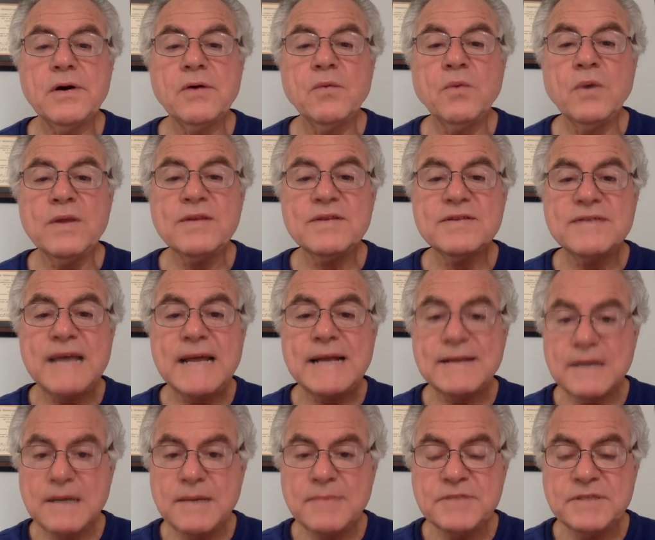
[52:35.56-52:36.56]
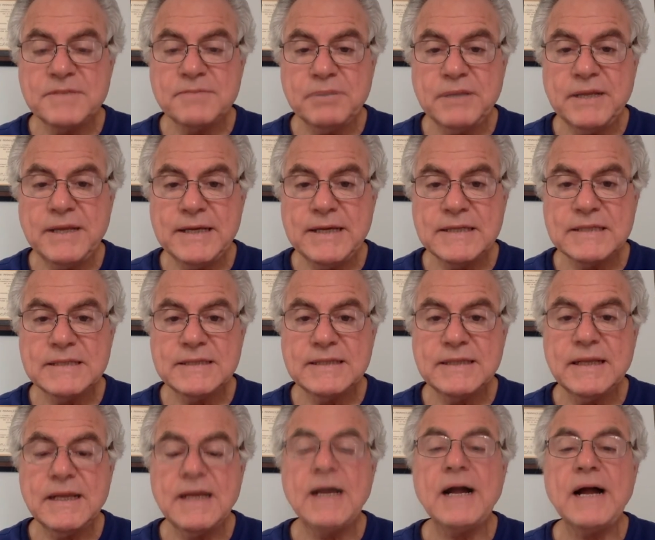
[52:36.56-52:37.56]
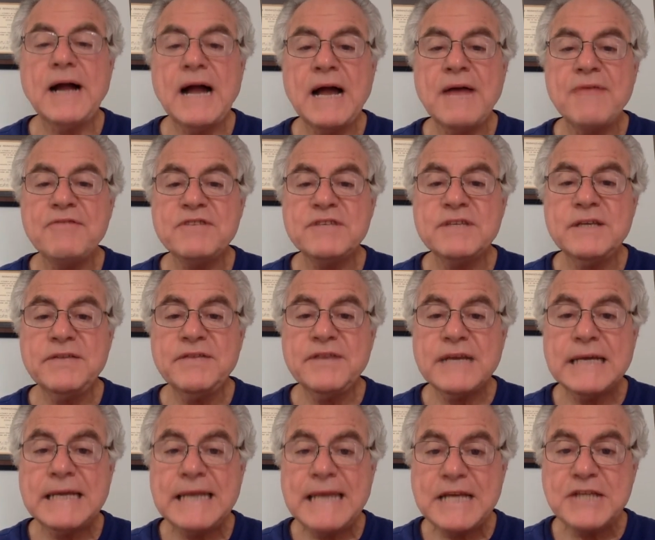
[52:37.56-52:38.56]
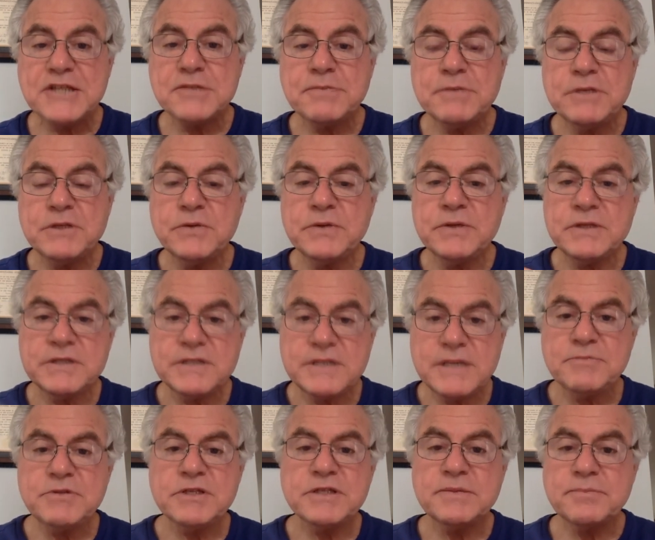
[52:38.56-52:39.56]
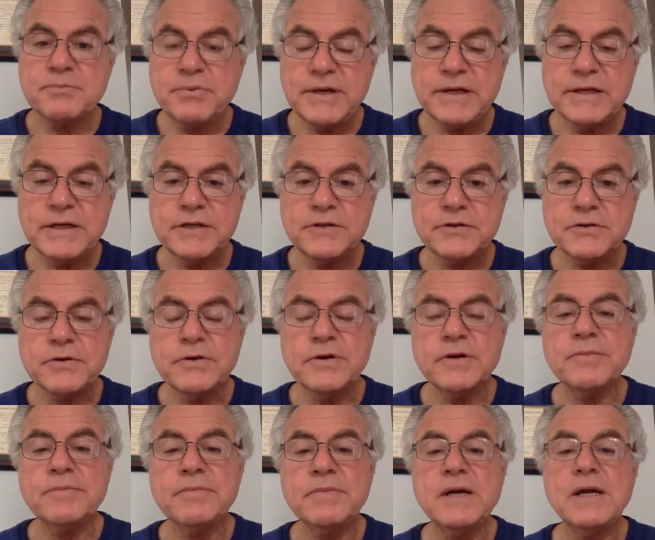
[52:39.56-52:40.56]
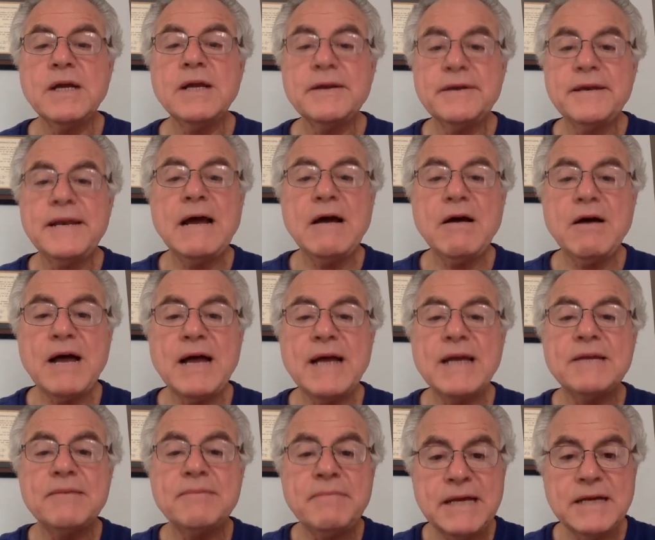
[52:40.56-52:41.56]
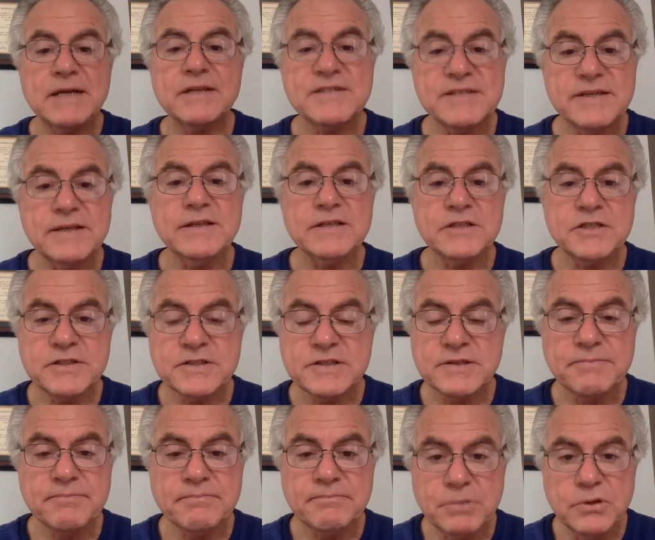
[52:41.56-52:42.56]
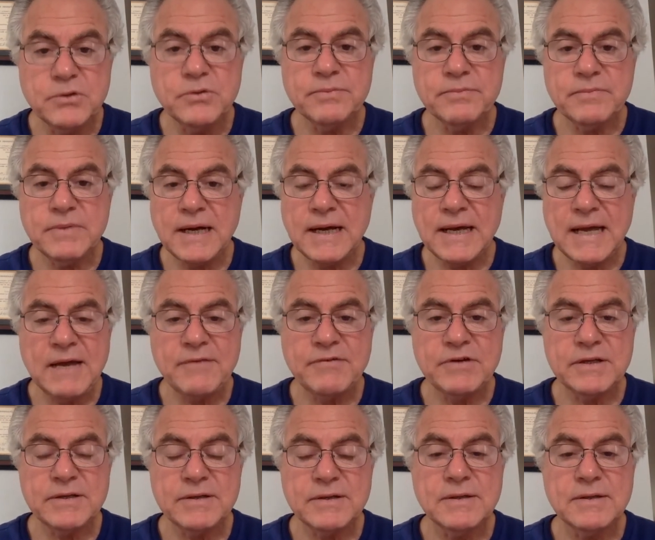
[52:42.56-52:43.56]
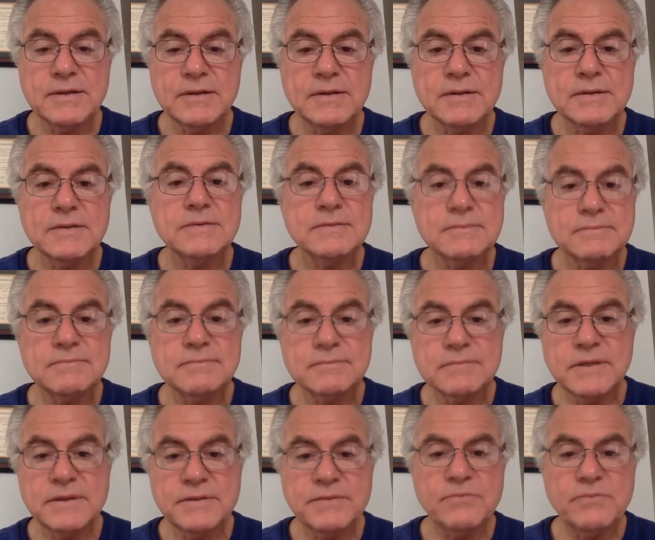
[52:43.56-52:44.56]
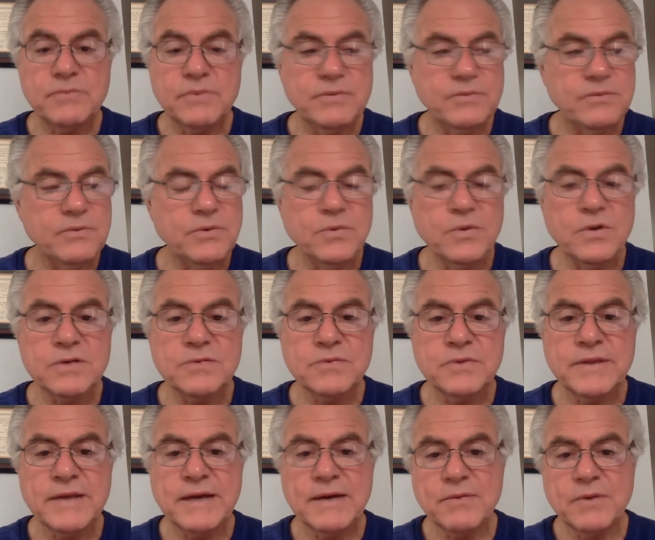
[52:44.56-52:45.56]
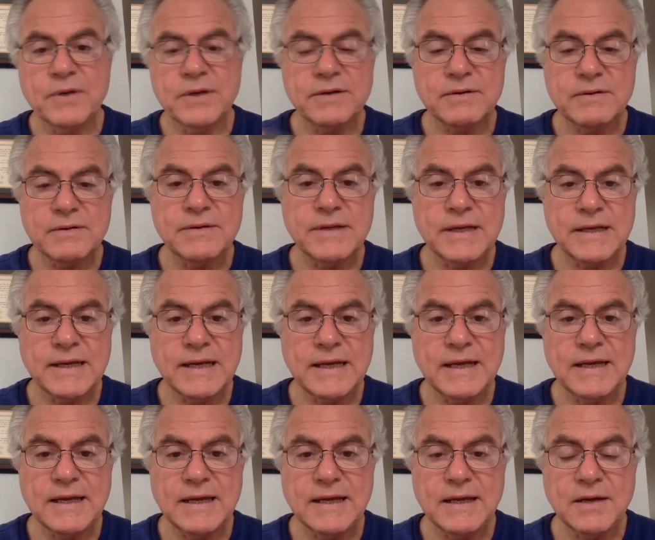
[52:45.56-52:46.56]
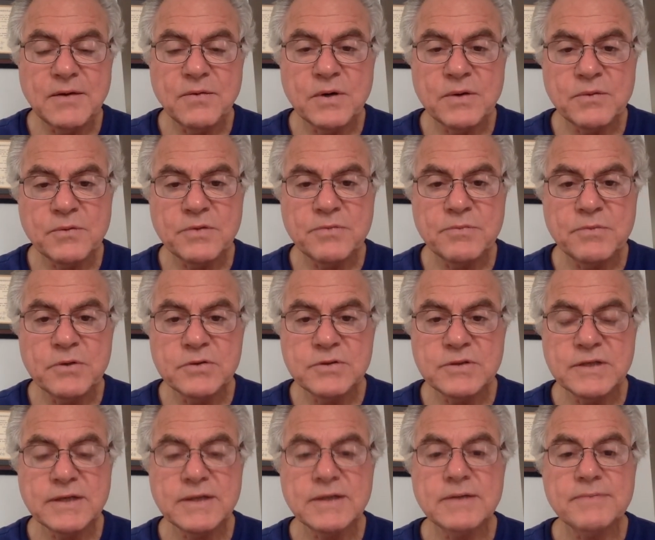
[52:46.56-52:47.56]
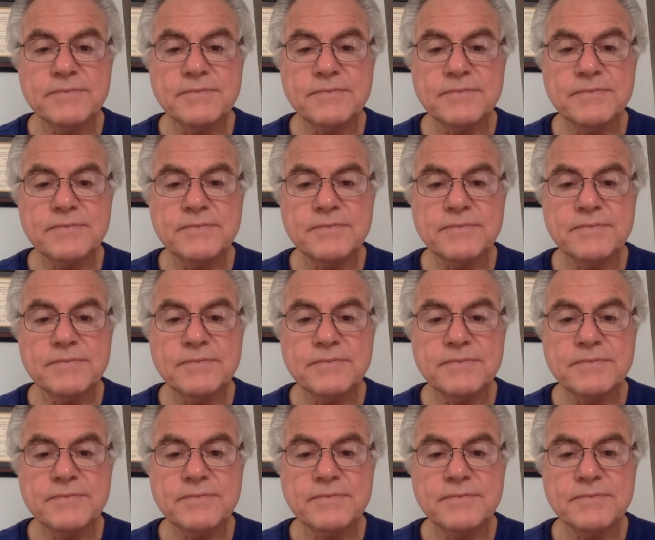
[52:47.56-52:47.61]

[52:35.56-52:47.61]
Once that comes in place, I've seen the connection between the subject and predicate term. Now I can make a syllogism. Boom, I have it. And we worked with that AAA1 with music.